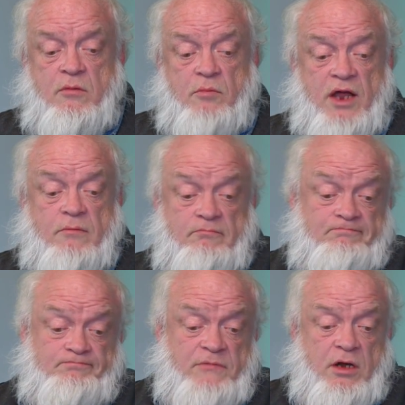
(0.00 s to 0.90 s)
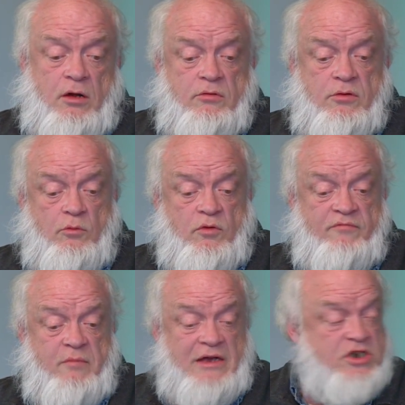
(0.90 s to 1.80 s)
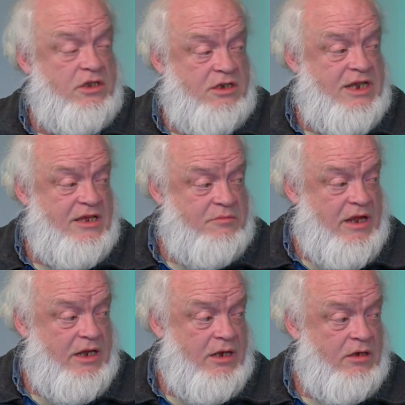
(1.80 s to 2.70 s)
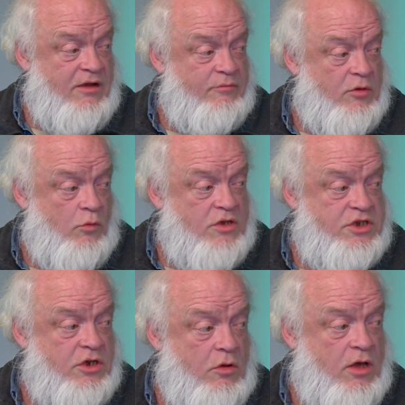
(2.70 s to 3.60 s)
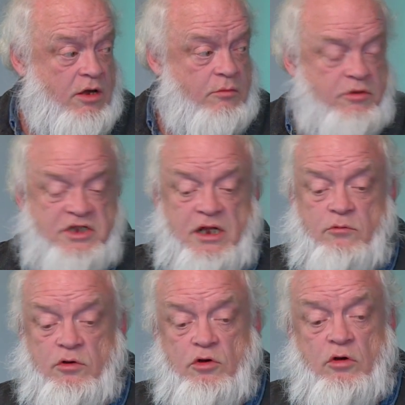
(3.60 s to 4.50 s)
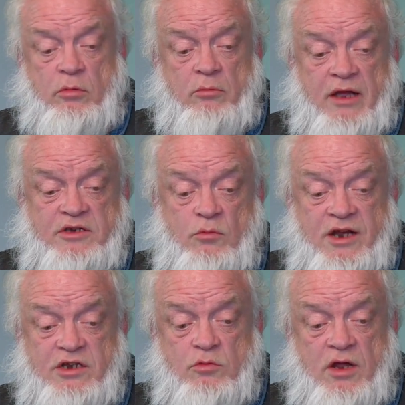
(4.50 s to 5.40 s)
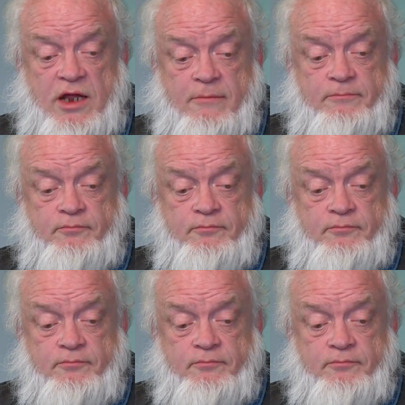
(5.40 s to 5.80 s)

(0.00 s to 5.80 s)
But, you know, we've mentioned the Tasmanian government wants to go 100% renewable by 2020.